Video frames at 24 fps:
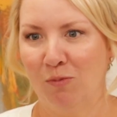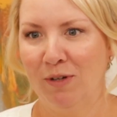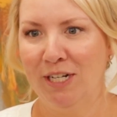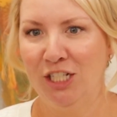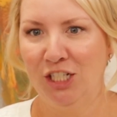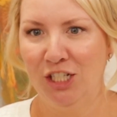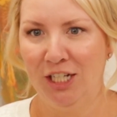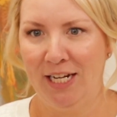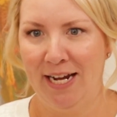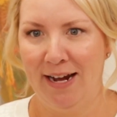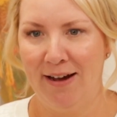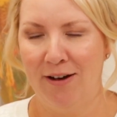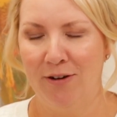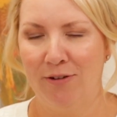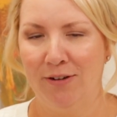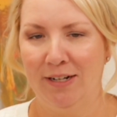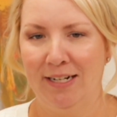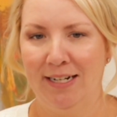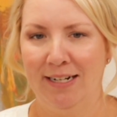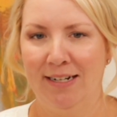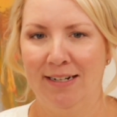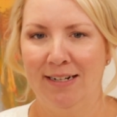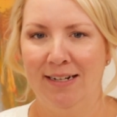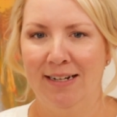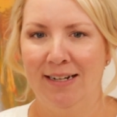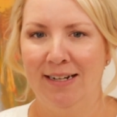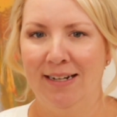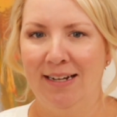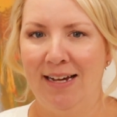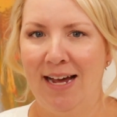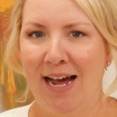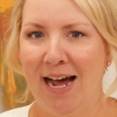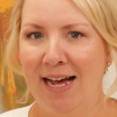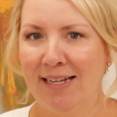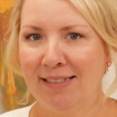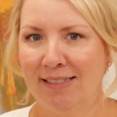reaching out and
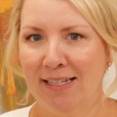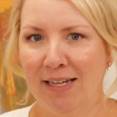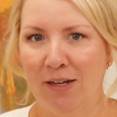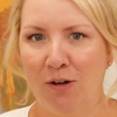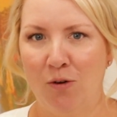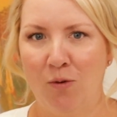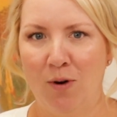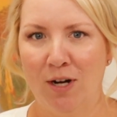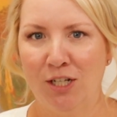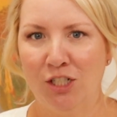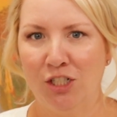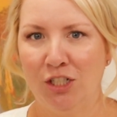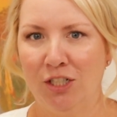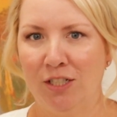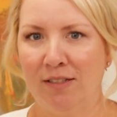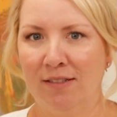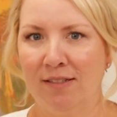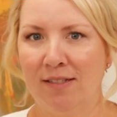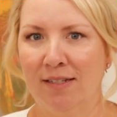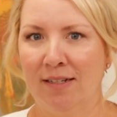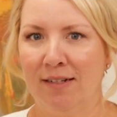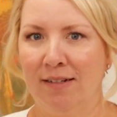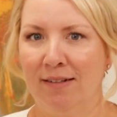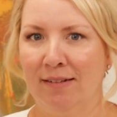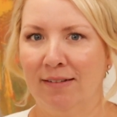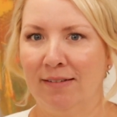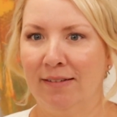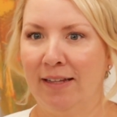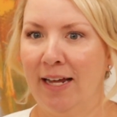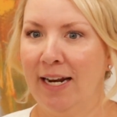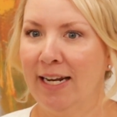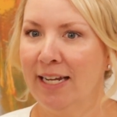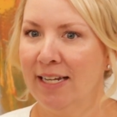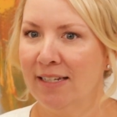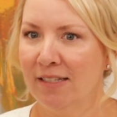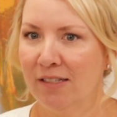asking questions and
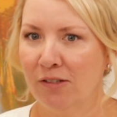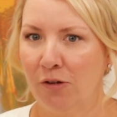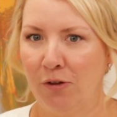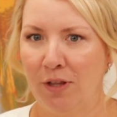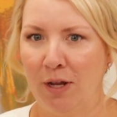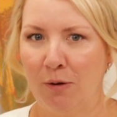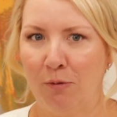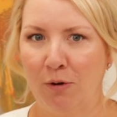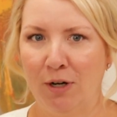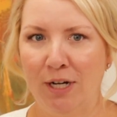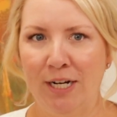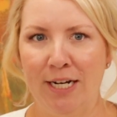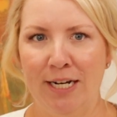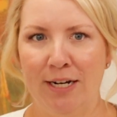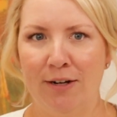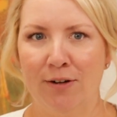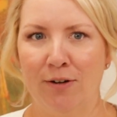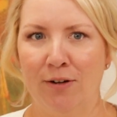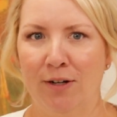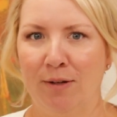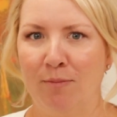letting us know they were here,